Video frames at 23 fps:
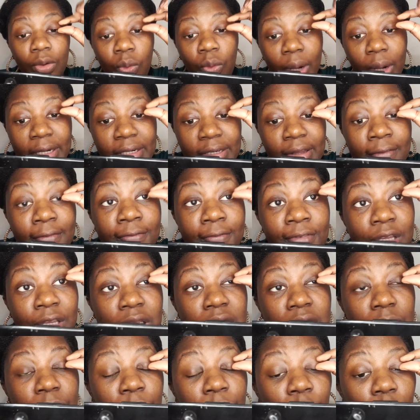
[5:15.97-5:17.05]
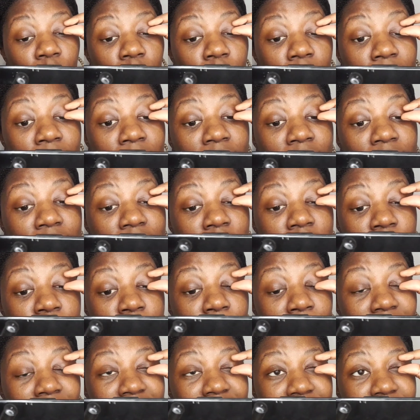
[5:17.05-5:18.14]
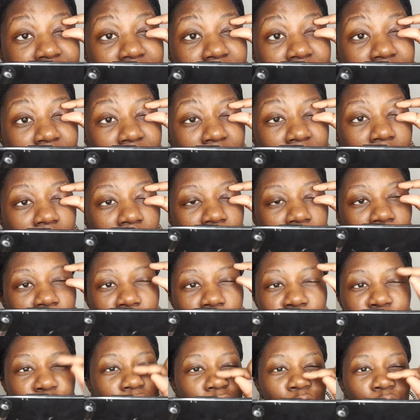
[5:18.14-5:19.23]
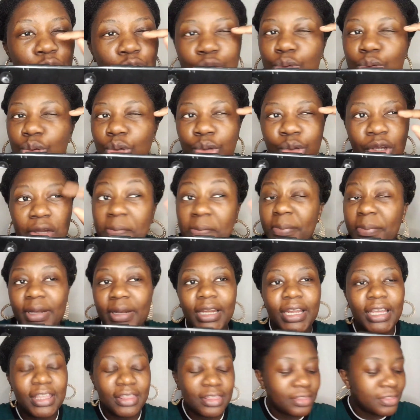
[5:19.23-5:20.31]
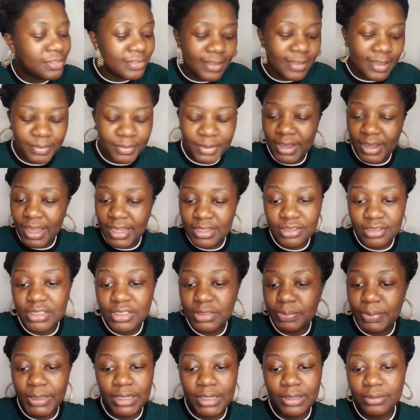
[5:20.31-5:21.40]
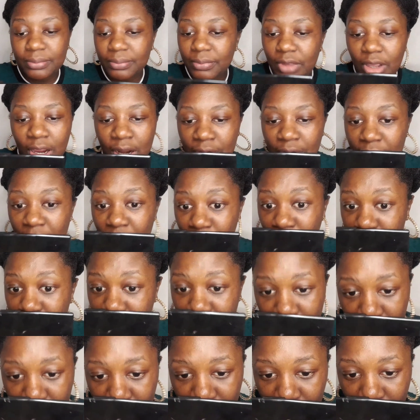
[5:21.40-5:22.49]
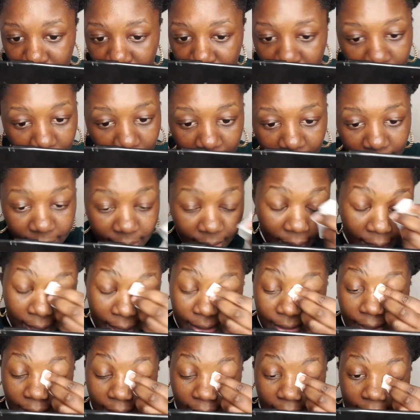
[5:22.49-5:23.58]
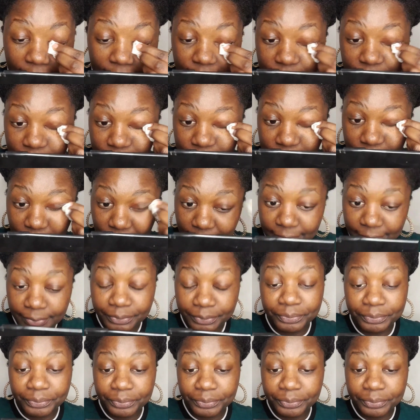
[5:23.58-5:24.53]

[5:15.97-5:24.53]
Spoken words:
quite a visible lid space, you know, you can play them guys, just play around with their eyeliners and stuff.